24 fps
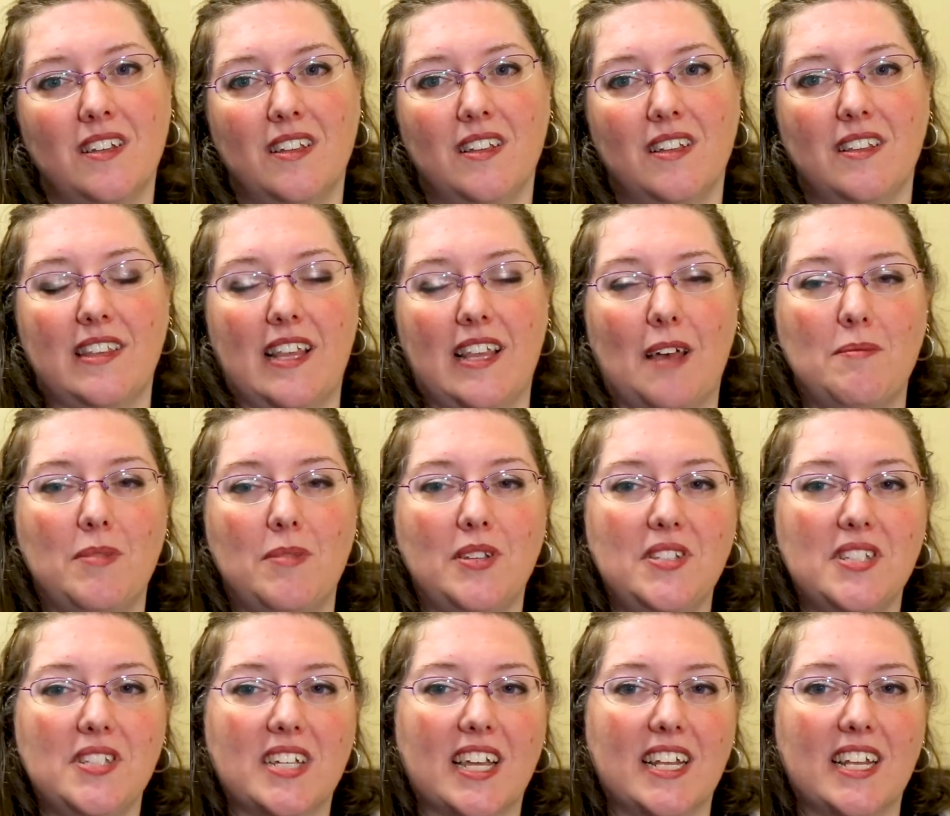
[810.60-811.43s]
That
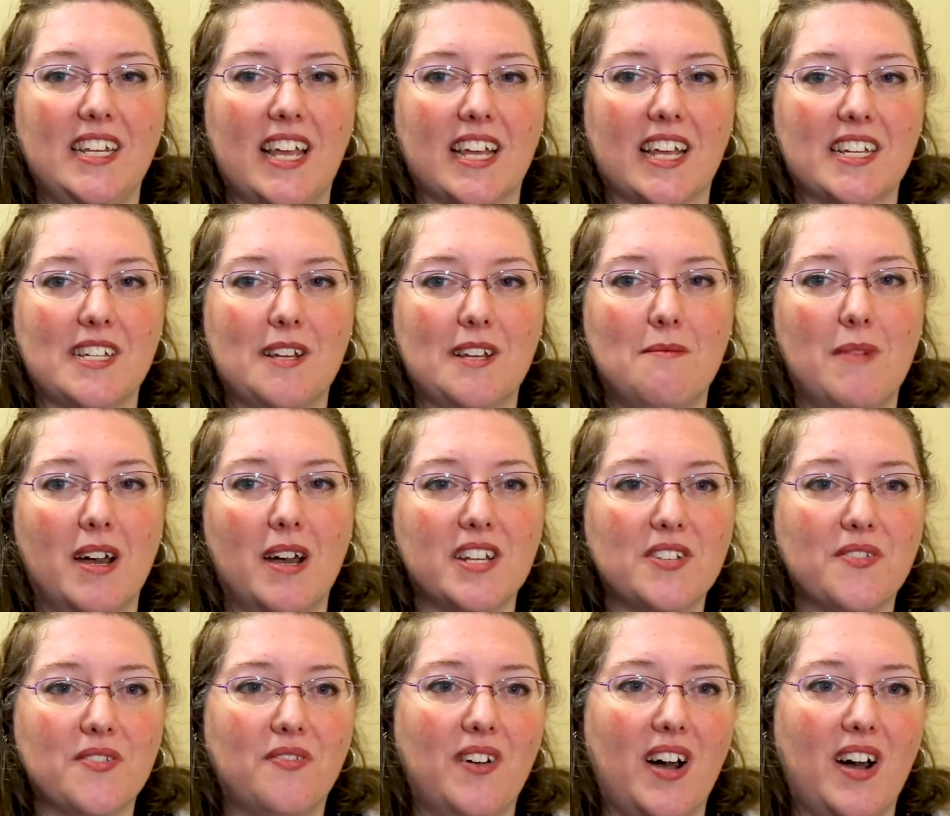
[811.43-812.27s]
builds a connection
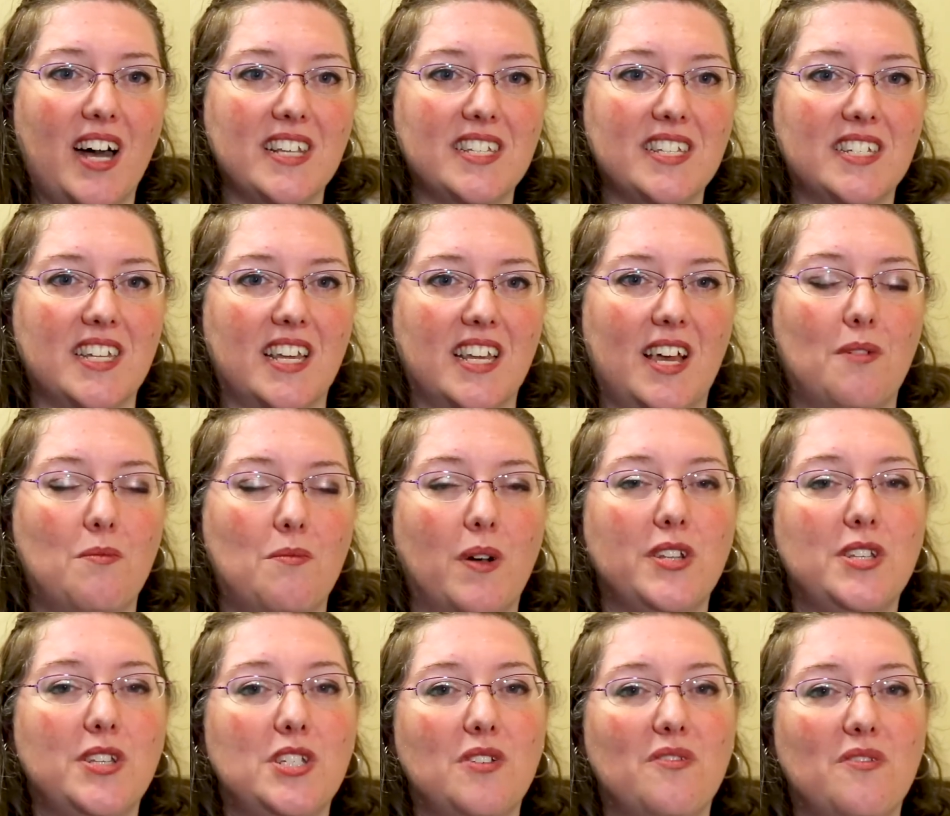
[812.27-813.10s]
much faster, and
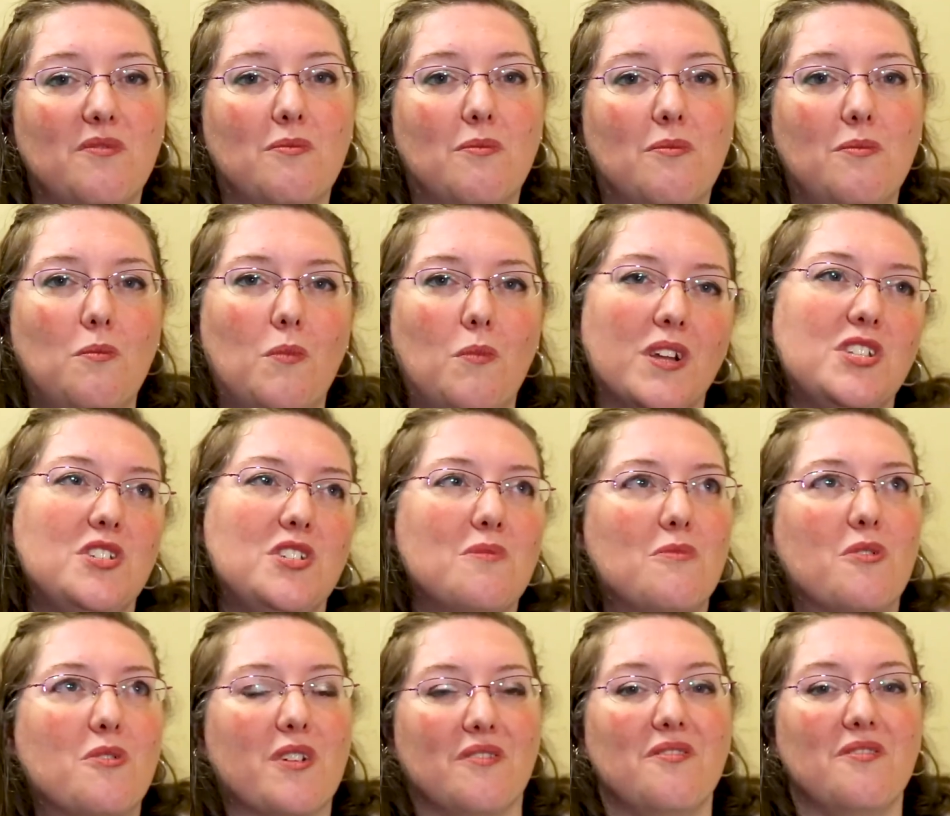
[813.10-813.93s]
once you're
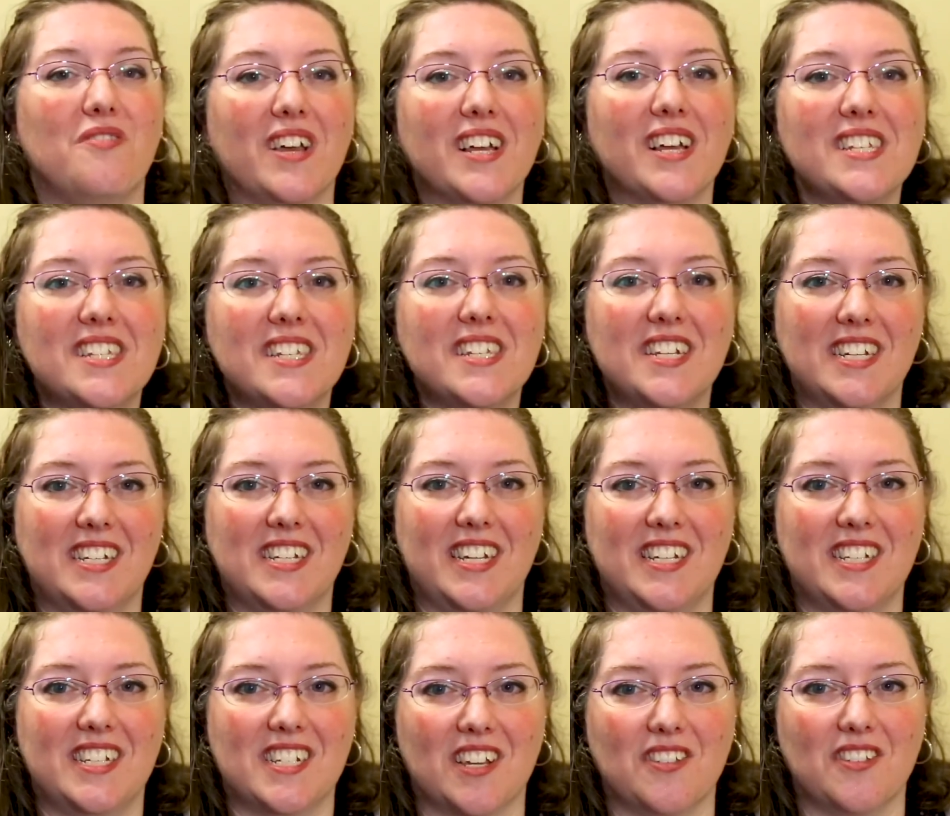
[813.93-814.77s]
more invested in
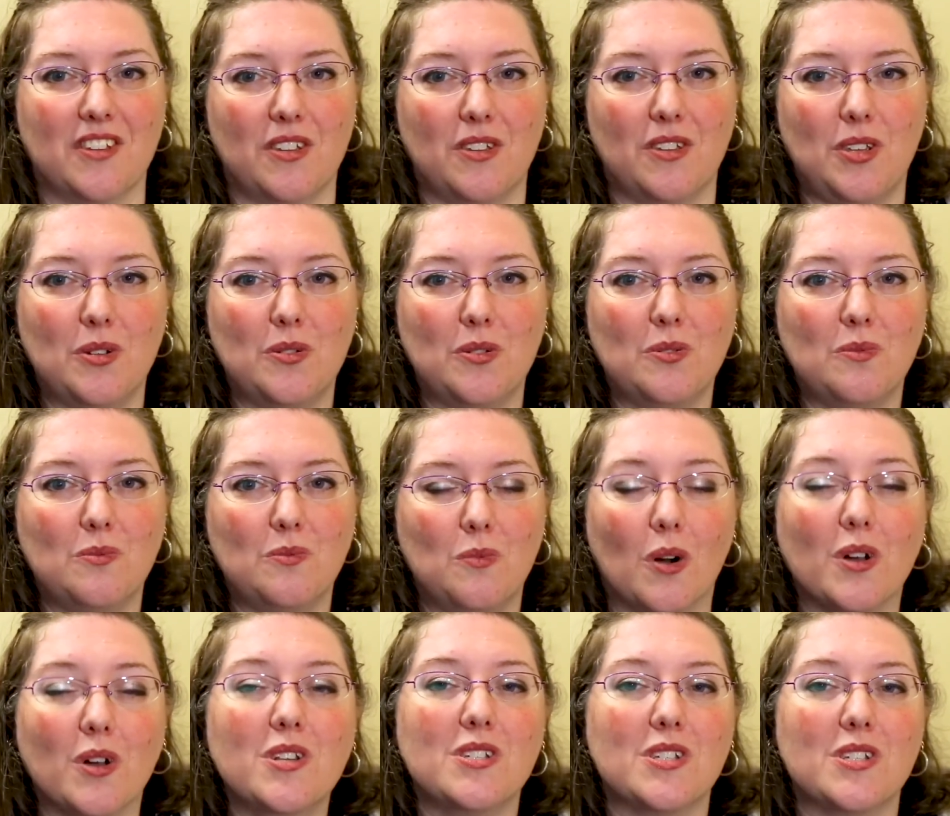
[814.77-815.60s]
each other, you'll
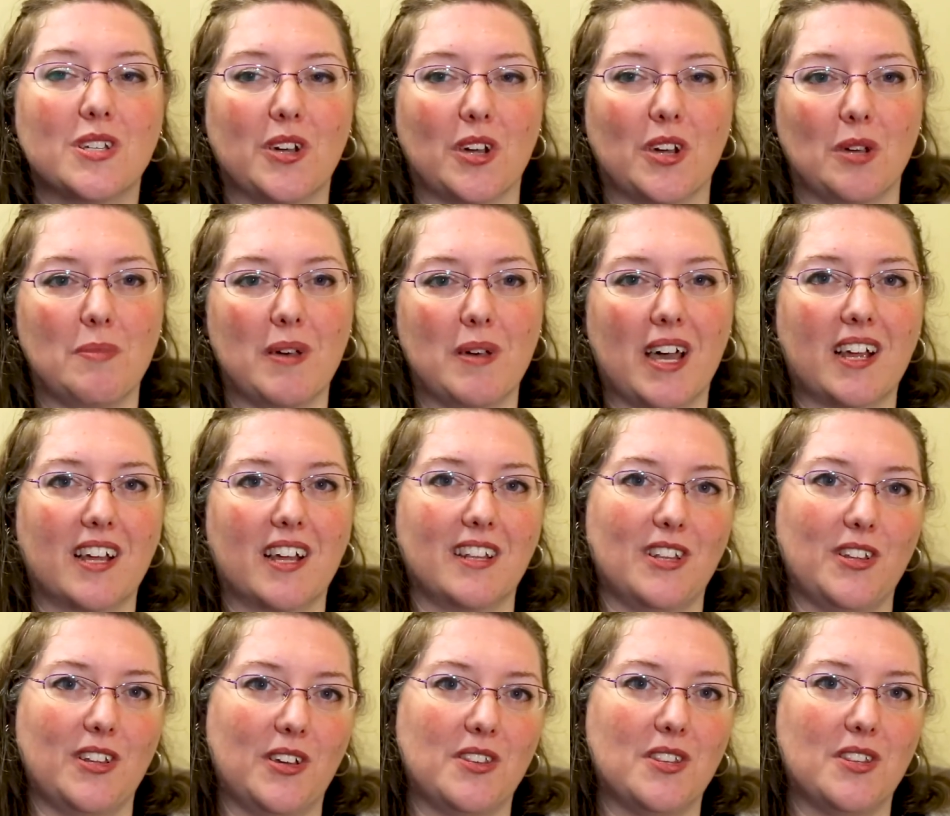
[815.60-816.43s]
want to go back
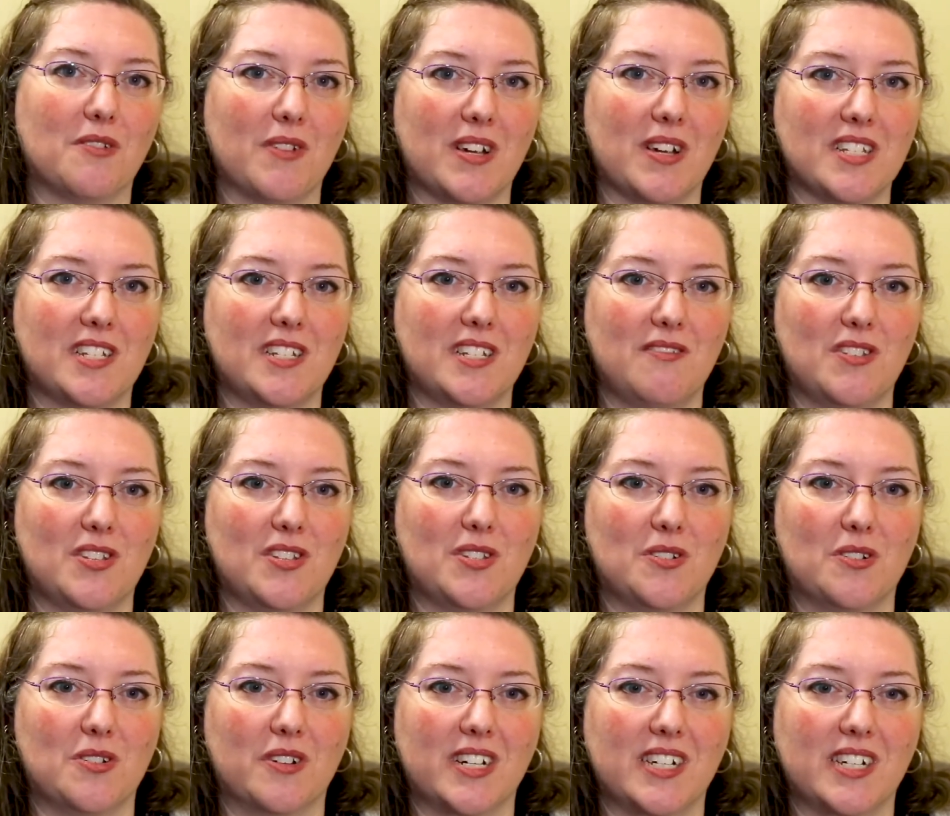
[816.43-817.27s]
and learn the rest of the
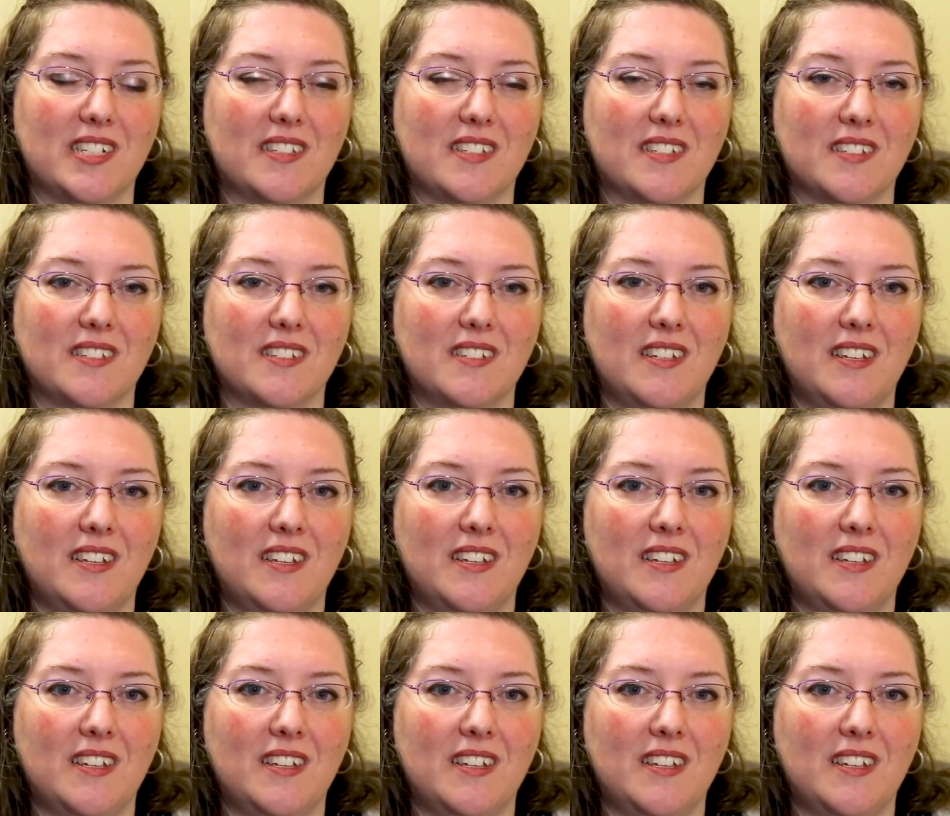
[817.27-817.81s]
stories.